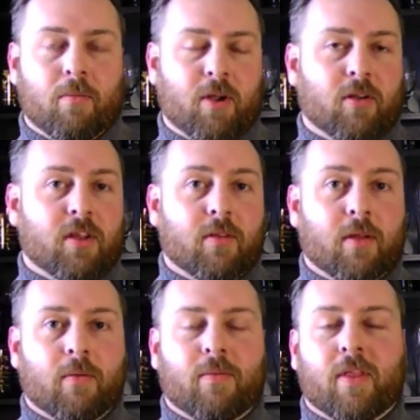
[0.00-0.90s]
apparently,
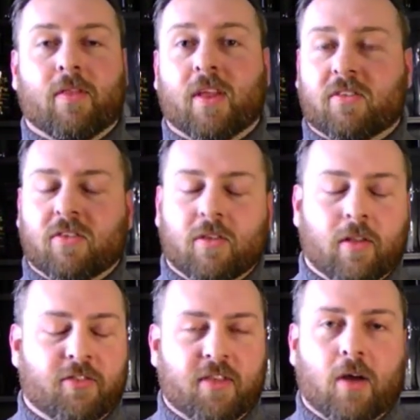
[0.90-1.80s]
they
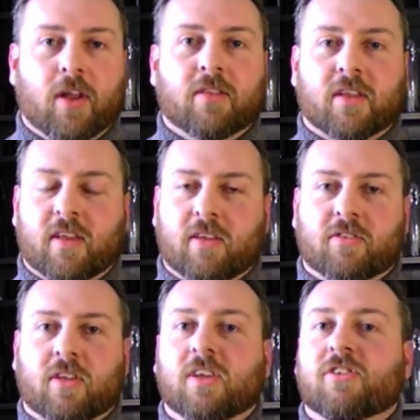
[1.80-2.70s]
sound like they
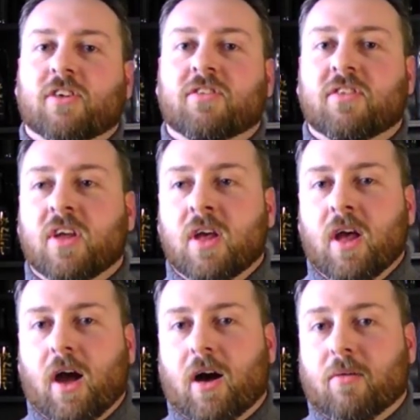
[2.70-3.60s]
taste delicious,
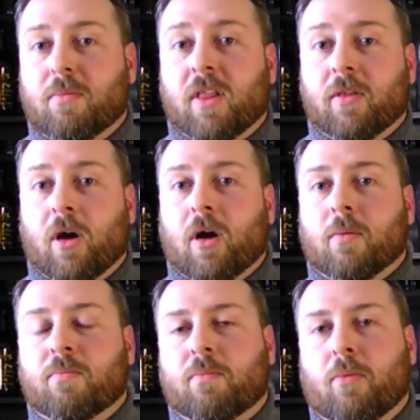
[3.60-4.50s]
but
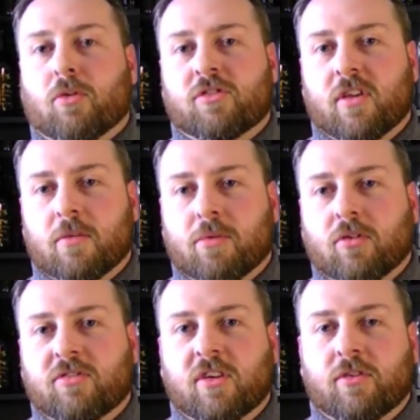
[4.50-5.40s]
a portion of the
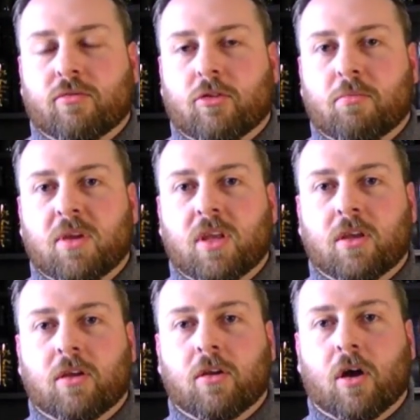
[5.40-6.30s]
proceeds will
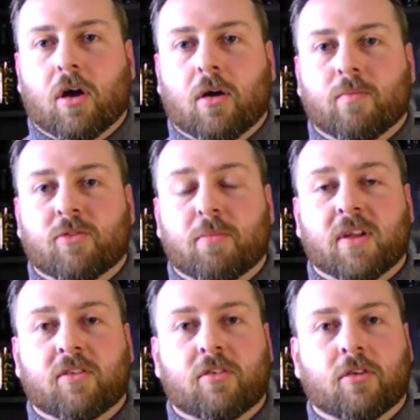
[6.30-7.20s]
be
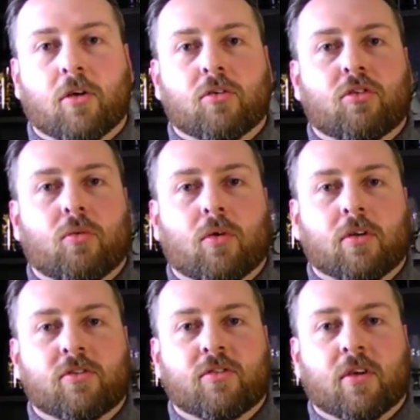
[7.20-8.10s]
spent to go
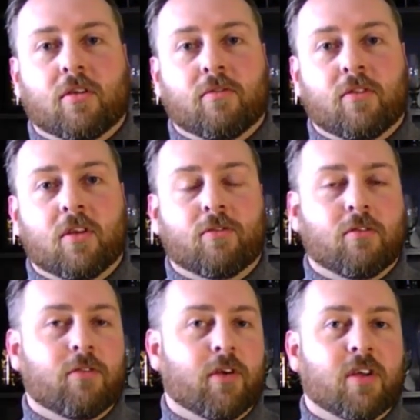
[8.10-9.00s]
towards
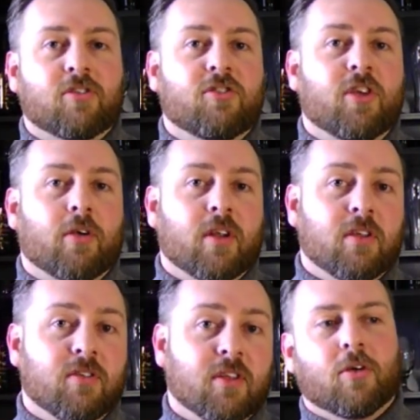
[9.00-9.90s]
different various
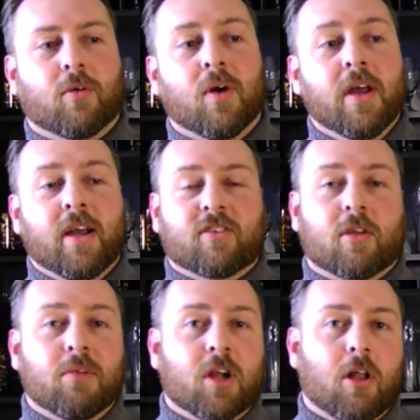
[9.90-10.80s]
charities. So it's
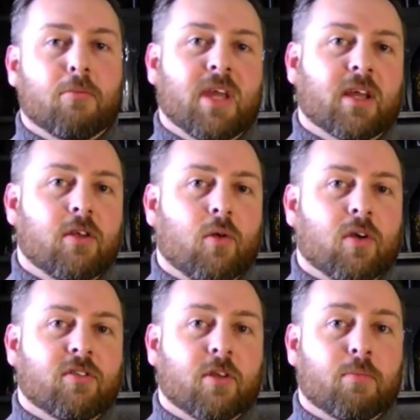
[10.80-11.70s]
going to be called Making
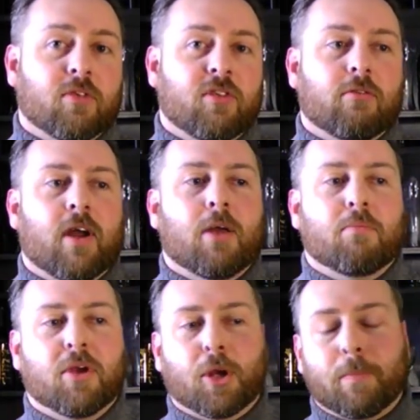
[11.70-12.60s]
Noise, a Pussyriot
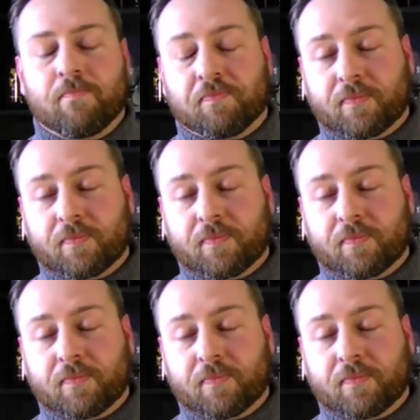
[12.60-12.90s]
beer.